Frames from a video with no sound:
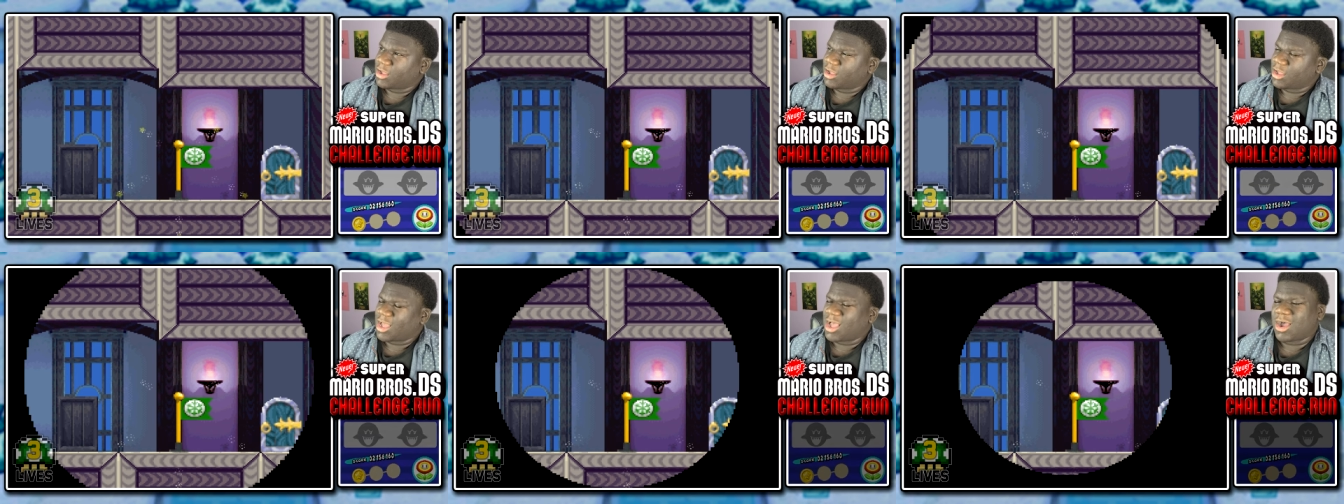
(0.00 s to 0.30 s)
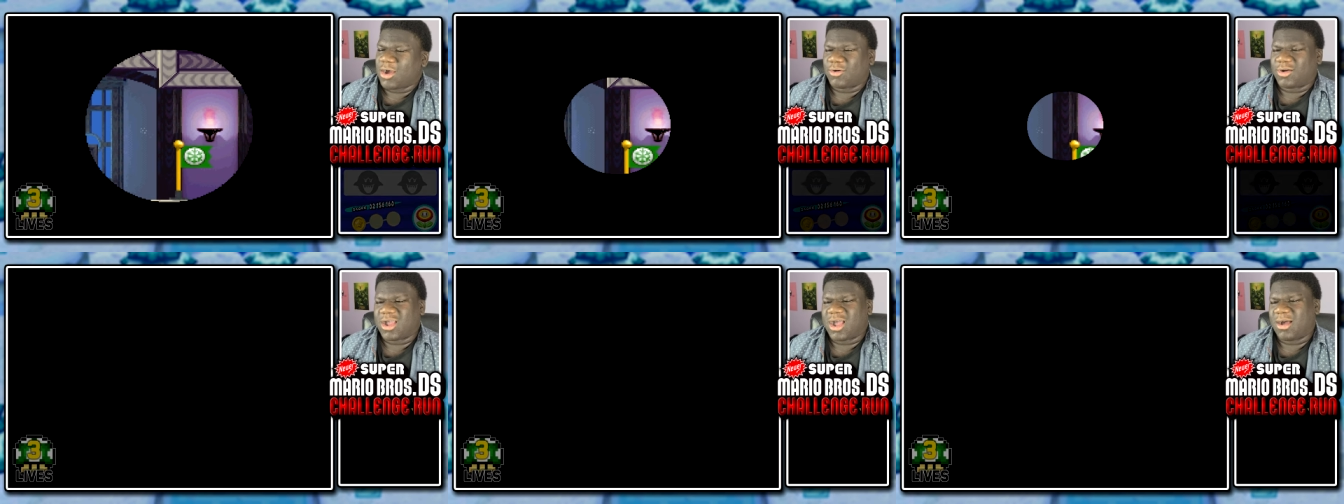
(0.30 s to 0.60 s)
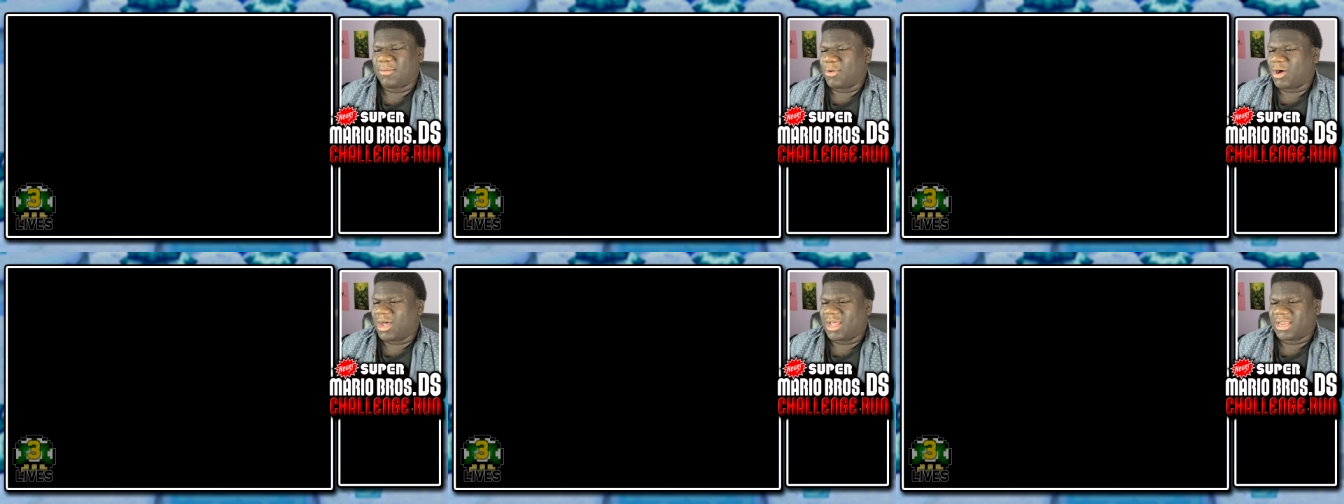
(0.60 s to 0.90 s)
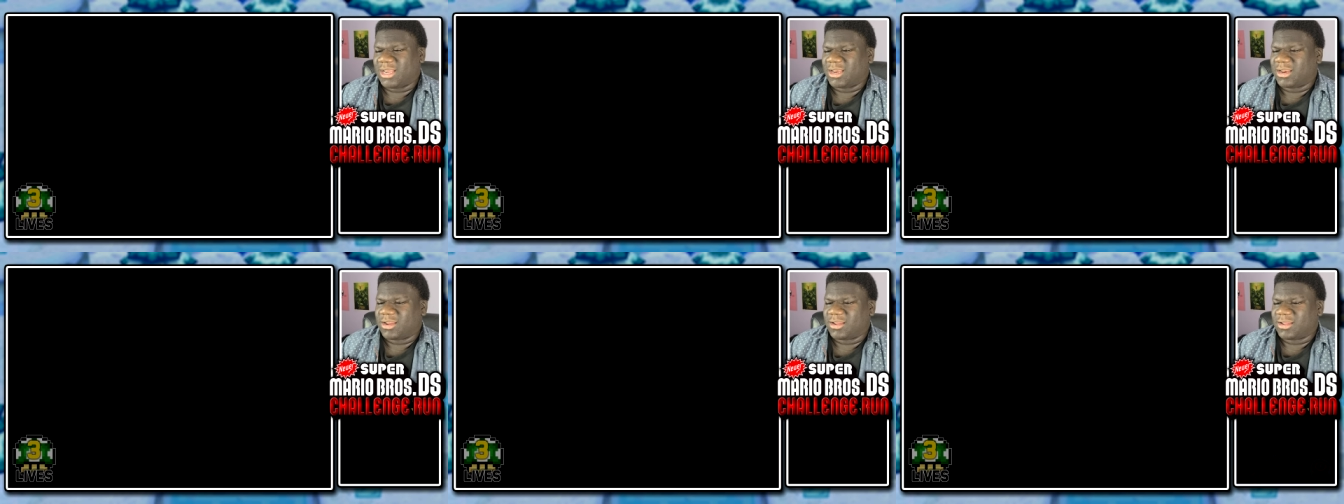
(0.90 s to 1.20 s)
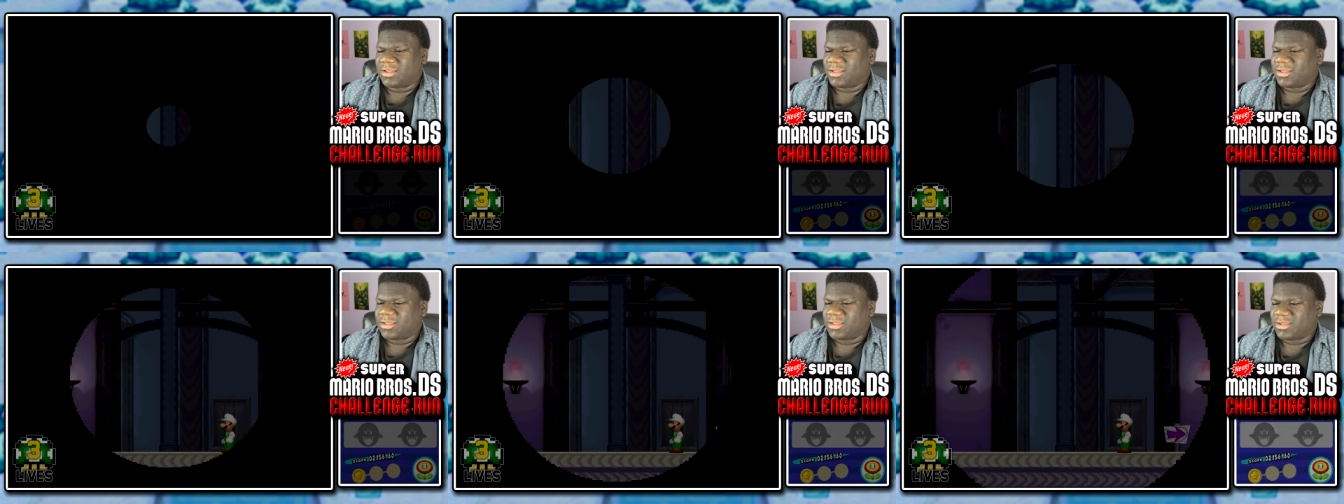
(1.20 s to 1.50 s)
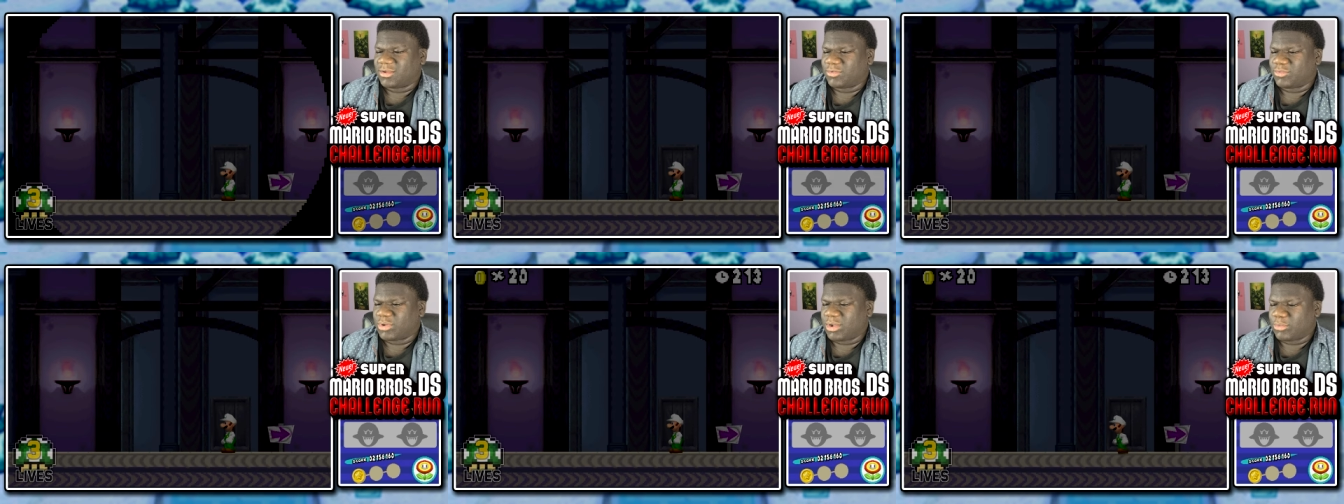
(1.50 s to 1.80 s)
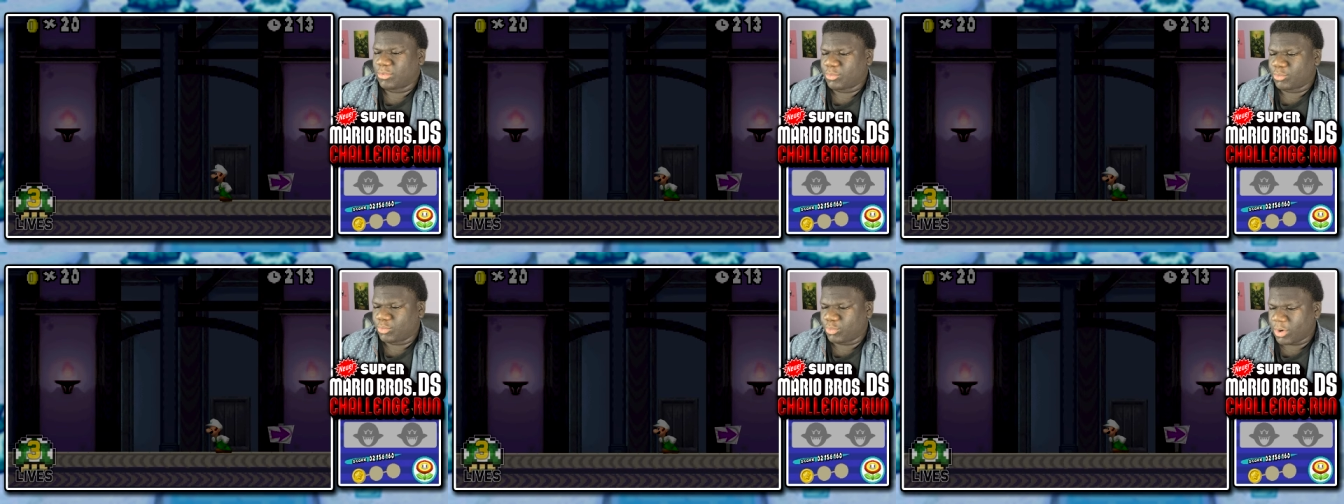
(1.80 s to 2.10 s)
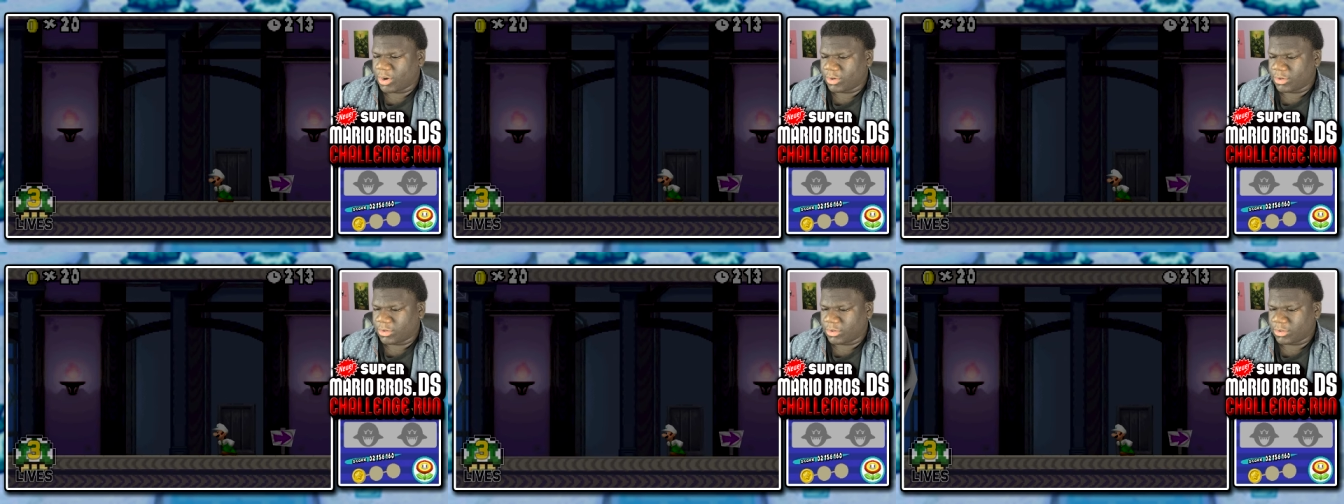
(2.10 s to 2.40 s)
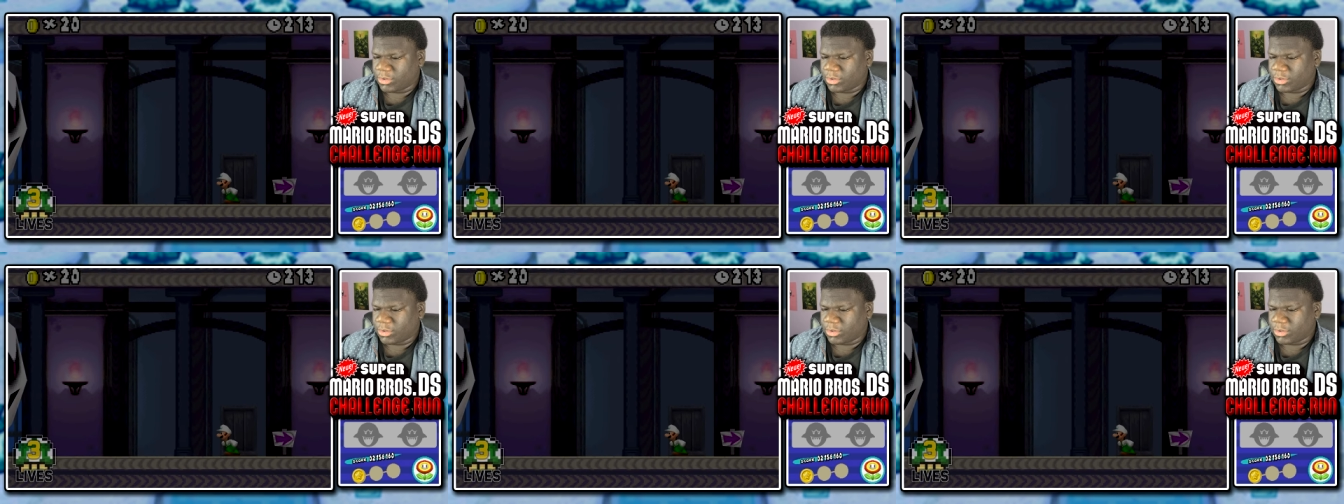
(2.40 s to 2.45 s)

Oh, come on. Wait, what?